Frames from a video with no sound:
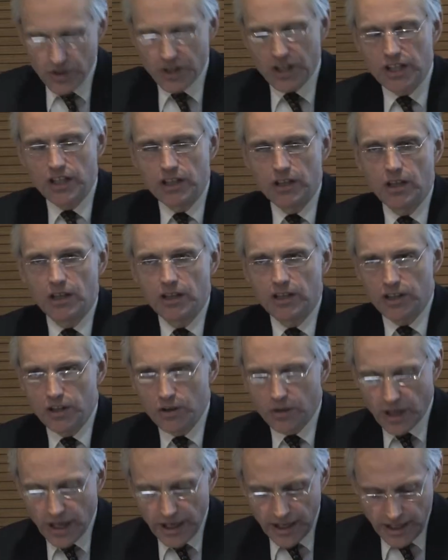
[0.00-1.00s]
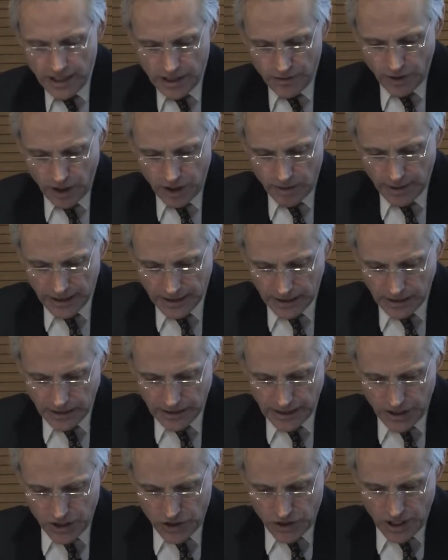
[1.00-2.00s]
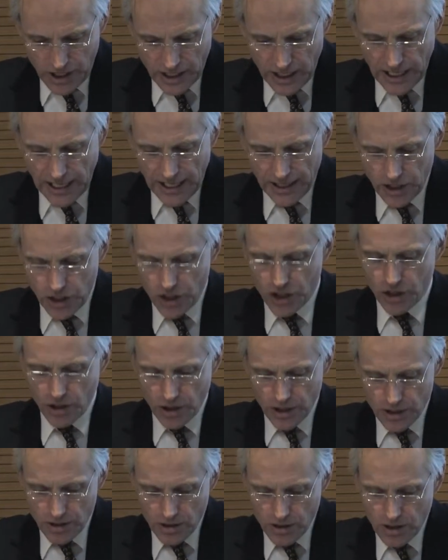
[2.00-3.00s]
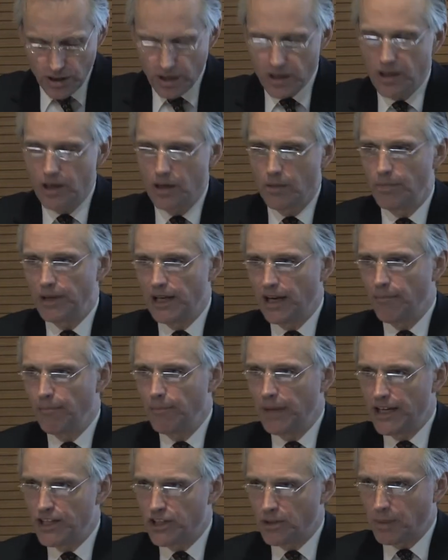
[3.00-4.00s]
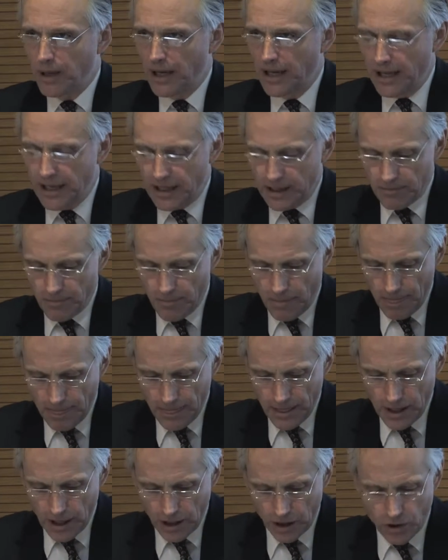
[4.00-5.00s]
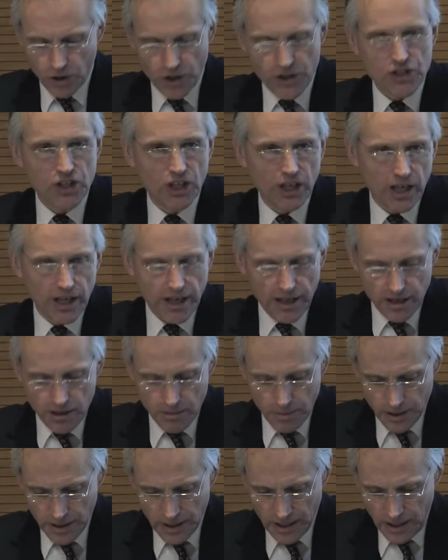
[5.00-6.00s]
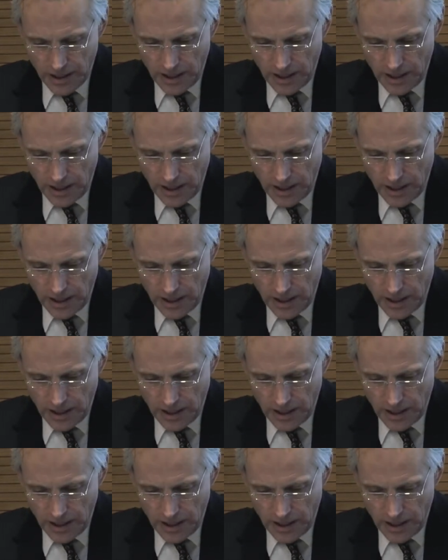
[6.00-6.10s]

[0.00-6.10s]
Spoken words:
The UK environmental industry can and should be a major player across the globe.